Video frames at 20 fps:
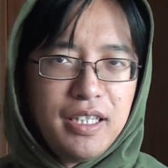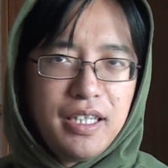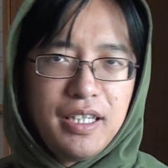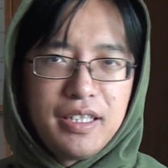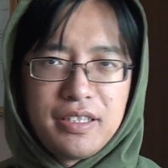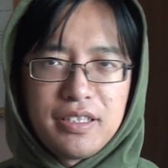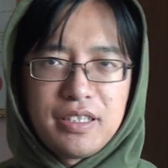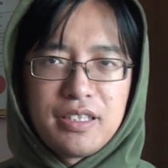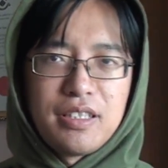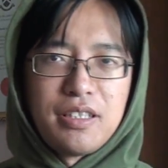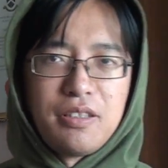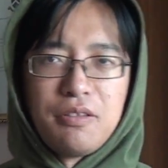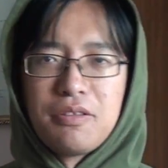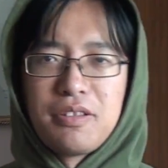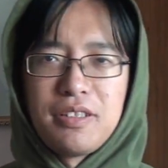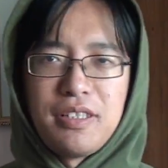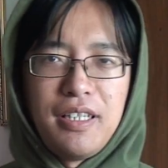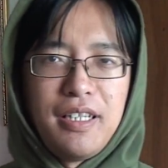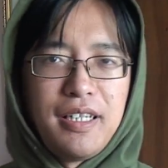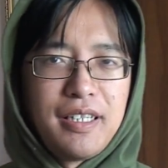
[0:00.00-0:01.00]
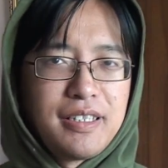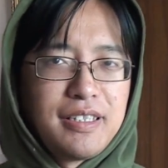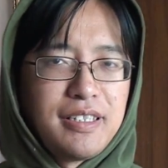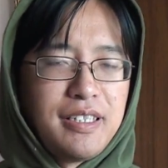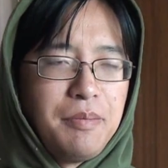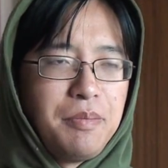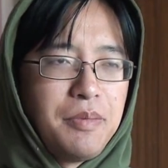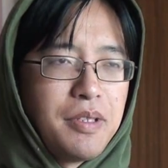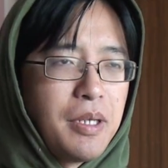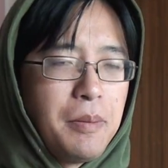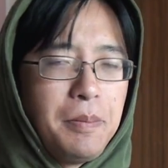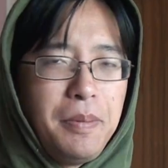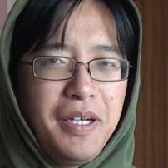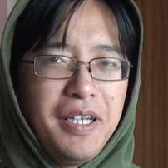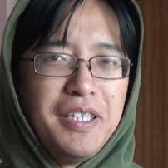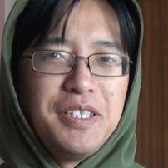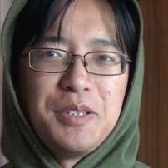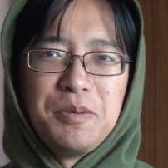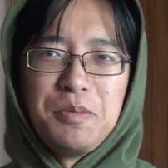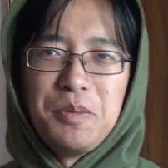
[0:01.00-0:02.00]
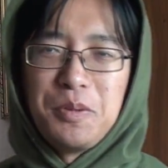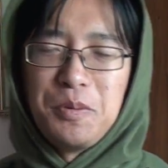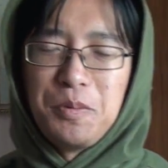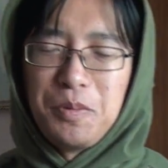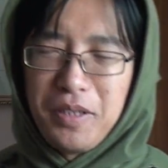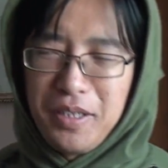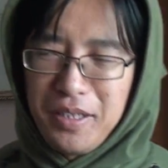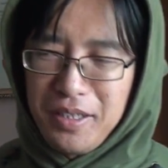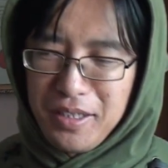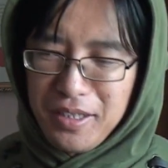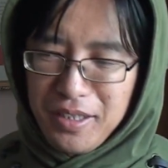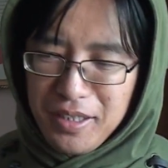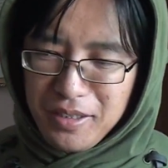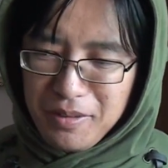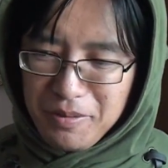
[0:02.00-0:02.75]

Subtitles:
It just looks like something a peasant would wear,